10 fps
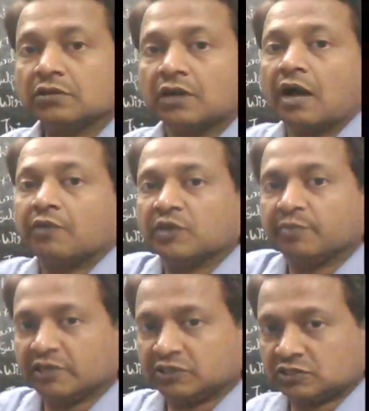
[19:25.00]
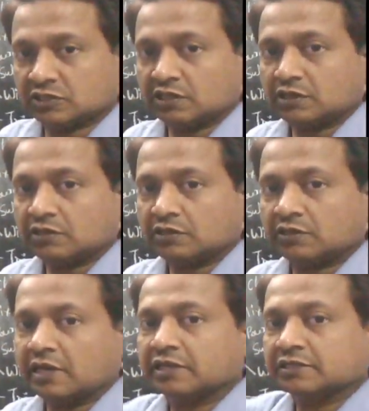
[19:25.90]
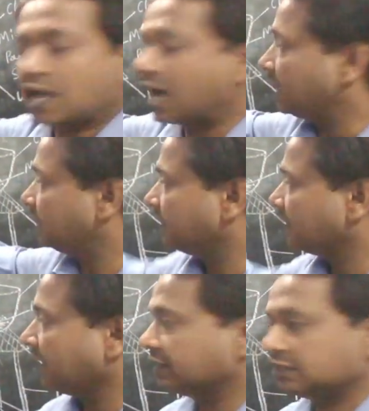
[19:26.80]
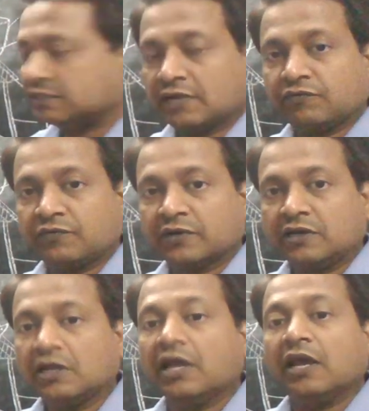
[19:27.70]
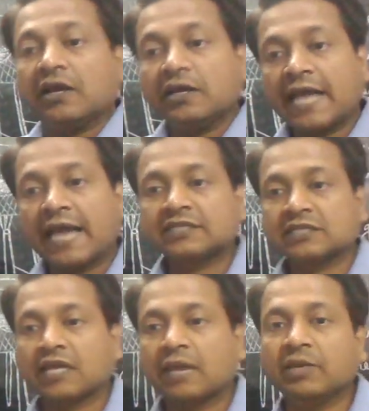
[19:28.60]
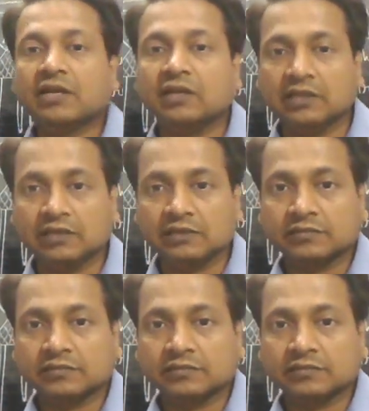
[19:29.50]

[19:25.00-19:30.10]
of the mixture, that is iron and sulfur, reacts chemically.